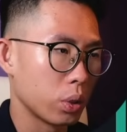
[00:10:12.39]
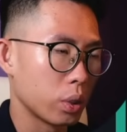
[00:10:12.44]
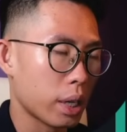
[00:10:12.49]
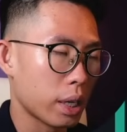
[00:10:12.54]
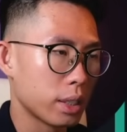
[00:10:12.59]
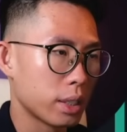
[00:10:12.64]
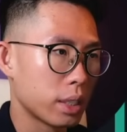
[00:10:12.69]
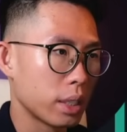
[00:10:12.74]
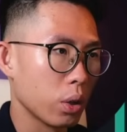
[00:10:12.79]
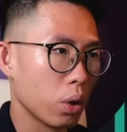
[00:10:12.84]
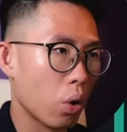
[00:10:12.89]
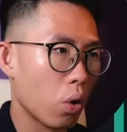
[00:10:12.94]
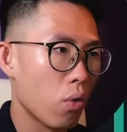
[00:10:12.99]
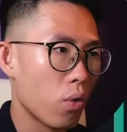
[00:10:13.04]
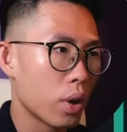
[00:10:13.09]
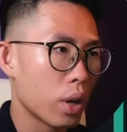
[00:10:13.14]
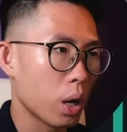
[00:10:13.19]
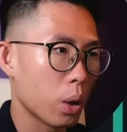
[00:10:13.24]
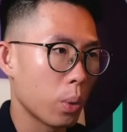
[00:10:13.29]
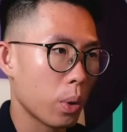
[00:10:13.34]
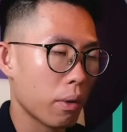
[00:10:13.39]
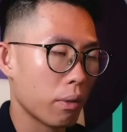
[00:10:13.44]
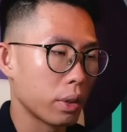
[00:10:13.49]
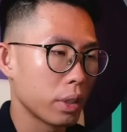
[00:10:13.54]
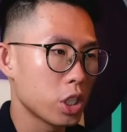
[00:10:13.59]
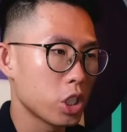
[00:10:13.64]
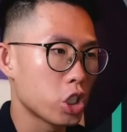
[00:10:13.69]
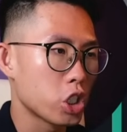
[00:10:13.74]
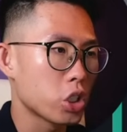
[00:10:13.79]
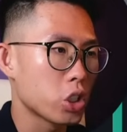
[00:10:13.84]
You can see over here we have
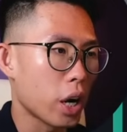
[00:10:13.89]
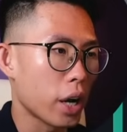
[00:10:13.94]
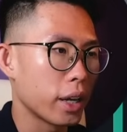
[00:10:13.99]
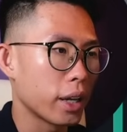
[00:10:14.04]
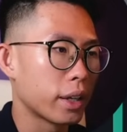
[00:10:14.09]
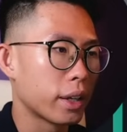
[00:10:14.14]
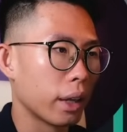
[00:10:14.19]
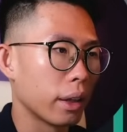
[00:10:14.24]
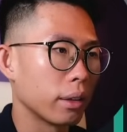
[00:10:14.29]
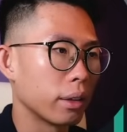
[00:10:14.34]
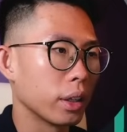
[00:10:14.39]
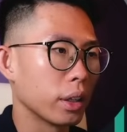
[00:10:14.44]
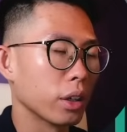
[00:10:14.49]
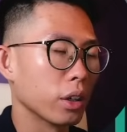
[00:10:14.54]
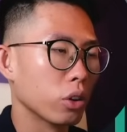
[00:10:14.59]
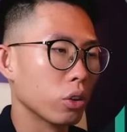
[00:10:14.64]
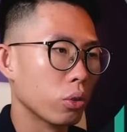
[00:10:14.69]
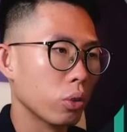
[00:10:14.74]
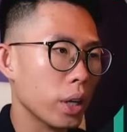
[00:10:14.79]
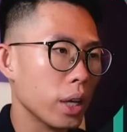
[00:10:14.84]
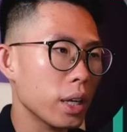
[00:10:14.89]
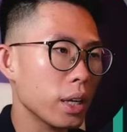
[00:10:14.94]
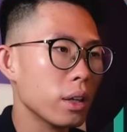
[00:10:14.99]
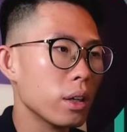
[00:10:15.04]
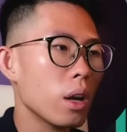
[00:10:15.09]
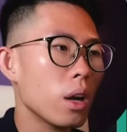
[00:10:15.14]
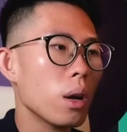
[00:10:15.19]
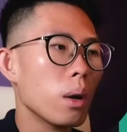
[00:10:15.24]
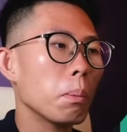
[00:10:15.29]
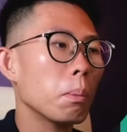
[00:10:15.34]
this gigantic
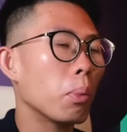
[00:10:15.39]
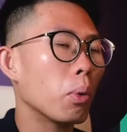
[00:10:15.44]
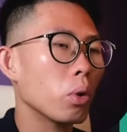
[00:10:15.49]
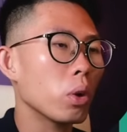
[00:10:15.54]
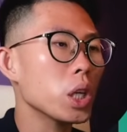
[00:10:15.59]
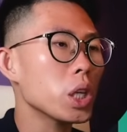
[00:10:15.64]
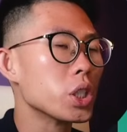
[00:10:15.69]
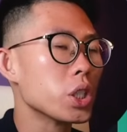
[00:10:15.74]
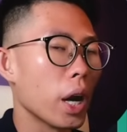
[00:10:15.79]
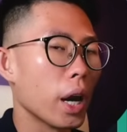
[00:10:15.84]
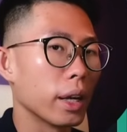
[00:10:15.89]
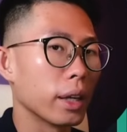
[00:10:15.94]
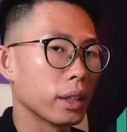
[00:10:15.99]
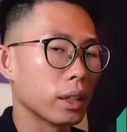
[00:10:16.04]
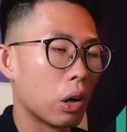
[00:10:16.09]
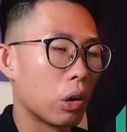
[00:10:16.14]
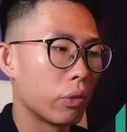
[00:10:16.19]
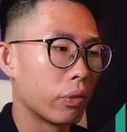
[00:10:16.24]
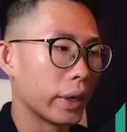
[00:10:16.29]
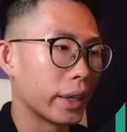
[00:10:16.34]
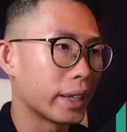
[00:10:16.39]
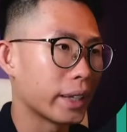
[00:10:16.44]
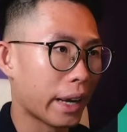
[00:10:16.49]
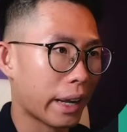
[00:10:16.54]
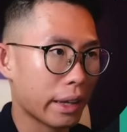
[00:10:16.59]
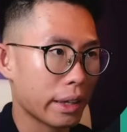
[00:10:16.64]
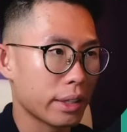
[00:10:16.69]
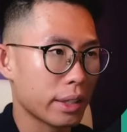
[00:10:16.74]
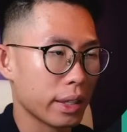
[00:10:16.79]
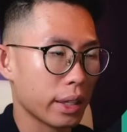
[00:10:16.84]
green bullish engulfing
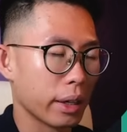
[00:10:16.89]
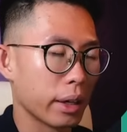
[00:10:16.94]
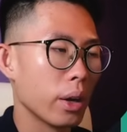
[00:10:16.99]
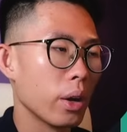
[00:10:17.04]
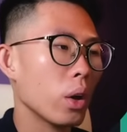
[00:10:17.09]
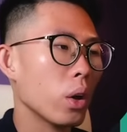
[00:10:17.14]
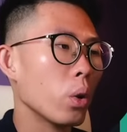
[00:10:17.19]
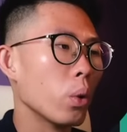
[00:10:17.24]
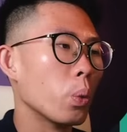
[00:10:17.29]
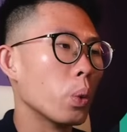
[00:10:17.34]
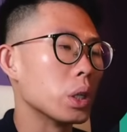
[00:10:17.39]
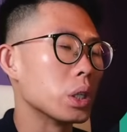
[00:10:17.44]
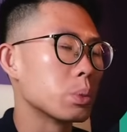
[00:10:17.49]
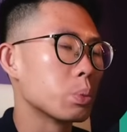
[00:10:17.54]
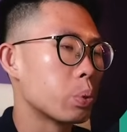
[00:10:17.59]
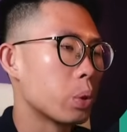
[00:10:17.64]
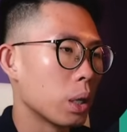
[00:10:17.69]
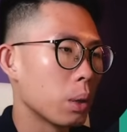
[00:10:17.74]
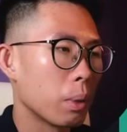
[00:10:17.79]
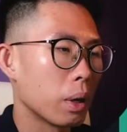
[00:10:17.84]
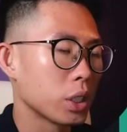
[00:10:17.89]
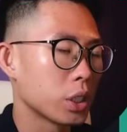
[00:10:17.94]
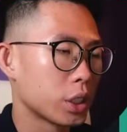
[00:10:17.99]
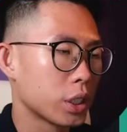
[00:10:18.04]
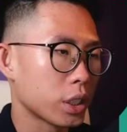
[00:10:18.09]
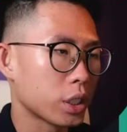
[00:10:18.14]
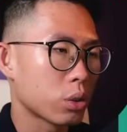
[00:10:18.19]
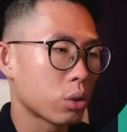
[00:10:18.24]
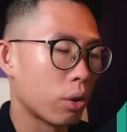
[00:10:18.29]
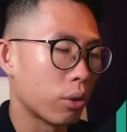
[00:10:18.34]
candlestick, which pretty much
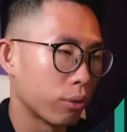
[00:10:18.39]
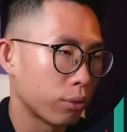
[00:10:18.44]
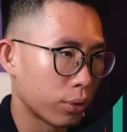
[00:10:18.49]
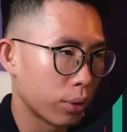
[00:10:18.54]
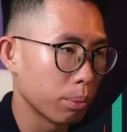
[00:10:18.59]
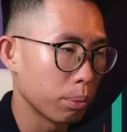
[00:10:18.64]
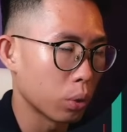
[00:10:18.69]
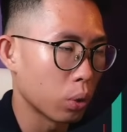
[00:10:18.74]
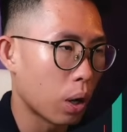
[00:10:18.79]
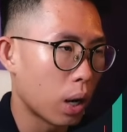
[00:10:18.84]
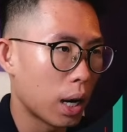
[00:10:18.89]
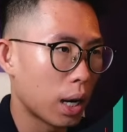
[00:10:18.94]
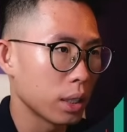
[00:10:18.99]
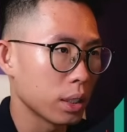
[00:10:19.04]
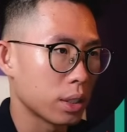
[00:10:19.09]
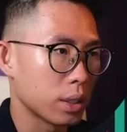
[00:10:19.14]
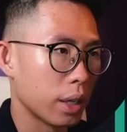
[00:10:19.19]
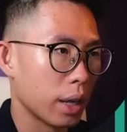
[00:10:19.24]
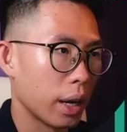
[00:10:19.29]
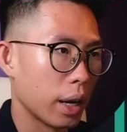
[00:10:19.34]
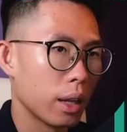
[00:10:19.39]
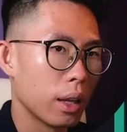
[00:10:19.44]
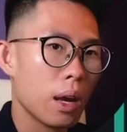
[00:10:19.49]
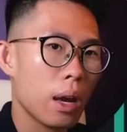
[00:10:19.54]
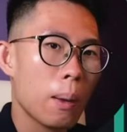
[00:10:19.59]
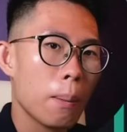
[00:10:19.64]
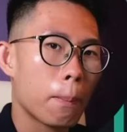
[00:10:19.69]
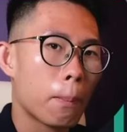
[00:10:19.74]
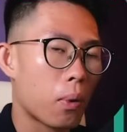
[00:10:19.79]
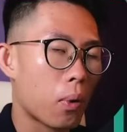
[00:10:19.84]
just confirmed to us that
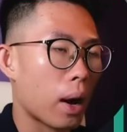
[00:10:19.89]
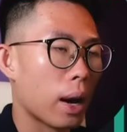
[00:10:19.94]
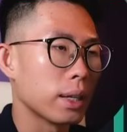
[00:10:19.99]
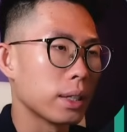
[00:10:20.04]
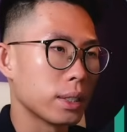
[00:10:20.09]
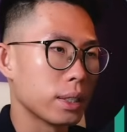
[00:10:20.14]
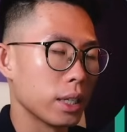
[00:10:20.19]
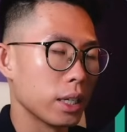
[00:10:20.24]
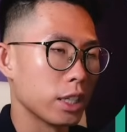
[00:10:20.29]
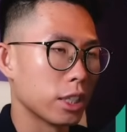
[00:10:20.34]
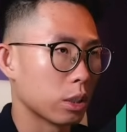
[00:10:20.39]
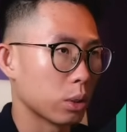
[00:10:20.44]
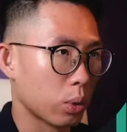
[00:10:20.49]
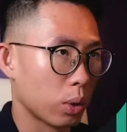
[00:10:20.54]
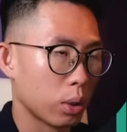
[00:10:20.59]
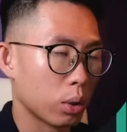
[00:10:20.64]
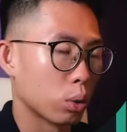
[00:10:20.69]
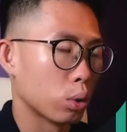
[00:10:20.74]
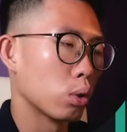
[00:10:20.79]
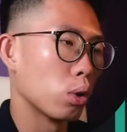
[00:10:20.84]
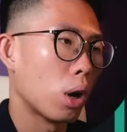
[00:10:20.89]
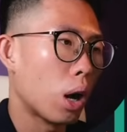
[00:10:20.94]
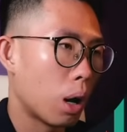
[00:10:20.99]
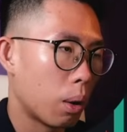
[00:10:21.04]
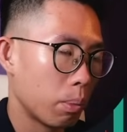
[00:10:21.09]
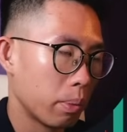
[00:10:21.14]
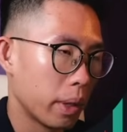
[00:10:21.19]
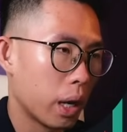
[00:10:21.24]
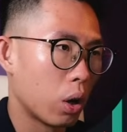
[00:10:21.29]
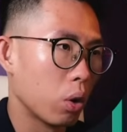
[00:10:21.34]
price is going to go
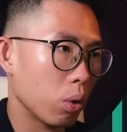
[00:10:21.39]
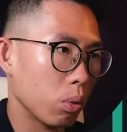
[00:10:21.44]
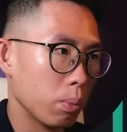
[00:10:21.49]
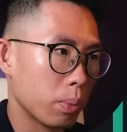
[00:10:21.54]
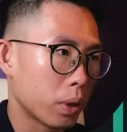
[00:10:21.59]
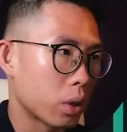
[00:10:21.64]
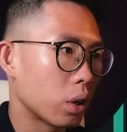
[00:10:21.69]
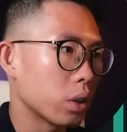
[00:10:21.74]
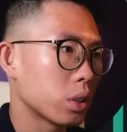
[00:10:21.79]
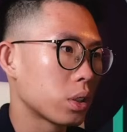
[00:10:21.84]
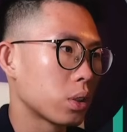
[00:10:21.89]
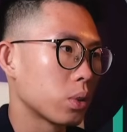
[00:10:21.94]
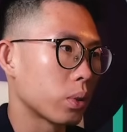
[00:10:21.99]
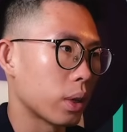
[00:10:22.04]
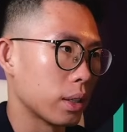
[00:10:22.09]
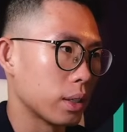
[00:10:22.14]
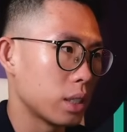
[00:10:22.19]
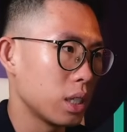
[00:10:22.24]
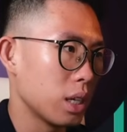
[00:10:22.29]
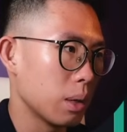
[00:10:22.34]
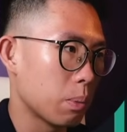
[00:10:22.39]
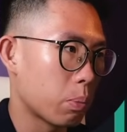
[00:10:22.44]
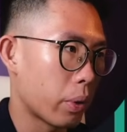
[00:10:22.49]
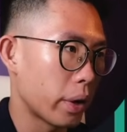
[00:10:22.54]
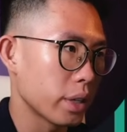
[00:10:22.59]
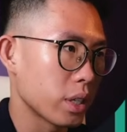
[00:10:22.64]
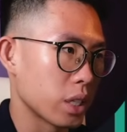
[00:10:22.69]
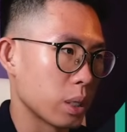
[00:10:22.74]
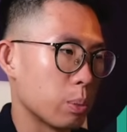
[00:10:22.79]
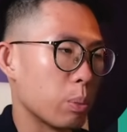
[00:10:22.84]
up now, because you can see
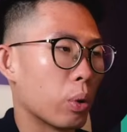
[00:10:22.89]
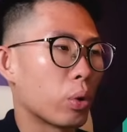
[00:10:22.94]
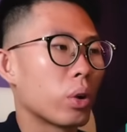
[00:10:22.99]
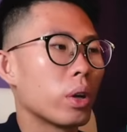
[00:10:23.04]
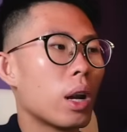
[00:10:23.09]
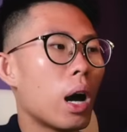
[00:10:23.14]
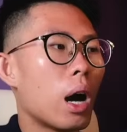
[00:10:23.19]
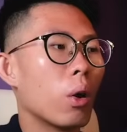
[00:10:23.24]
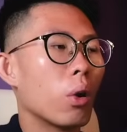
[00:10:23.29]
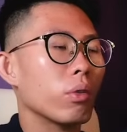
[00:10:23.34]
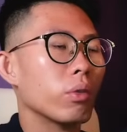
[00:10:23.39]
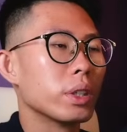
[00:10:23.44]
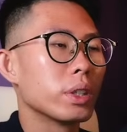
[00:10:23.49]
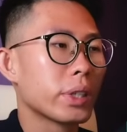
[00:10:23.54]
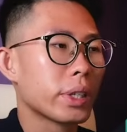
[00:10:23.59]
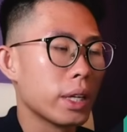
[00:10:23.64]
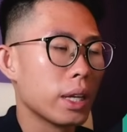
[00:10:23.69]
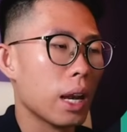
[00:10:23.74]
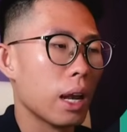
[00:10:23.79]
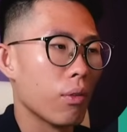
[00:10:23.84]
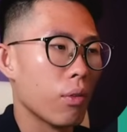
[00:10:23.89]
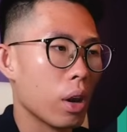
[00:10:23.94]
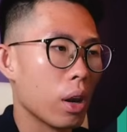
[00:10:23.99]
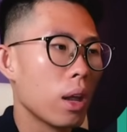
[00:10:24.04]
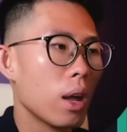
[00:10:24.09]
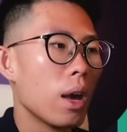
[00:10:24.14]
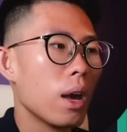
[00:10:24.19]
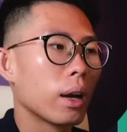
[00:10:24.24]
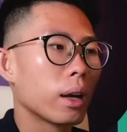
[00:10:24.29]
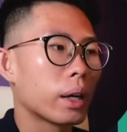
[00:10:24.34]
price is broken out of this key level,
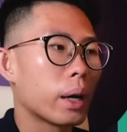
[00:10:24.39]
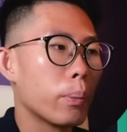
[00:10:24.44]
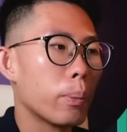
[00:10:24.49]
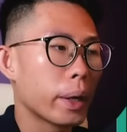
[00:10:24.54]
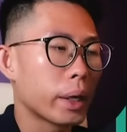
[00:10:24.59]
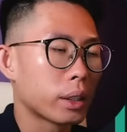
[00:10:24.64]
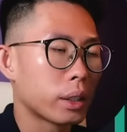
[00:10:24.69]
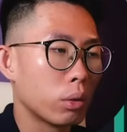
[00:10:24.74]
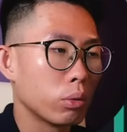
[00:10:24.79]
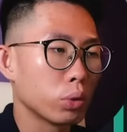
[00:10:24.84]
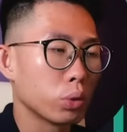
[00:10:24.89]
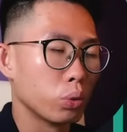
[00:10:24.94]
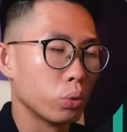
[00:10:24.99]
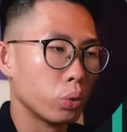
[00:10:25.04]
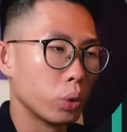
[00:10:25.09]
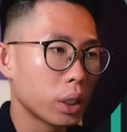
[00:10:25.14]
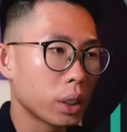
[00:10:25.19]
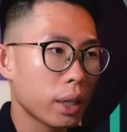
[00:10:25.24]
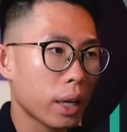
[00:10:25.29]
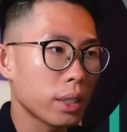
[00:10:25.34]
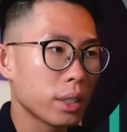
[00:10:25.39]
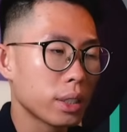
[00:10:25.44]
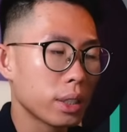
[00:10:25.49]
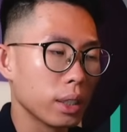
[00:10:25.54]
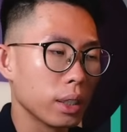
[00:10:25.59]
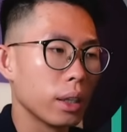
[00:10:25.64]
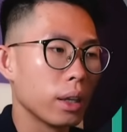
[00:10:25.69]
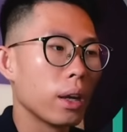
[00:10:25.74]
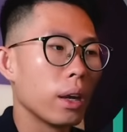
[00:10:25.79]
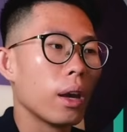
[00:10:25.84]
come back down to retest
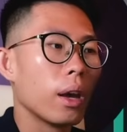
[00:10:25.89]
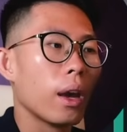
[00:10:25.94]
it,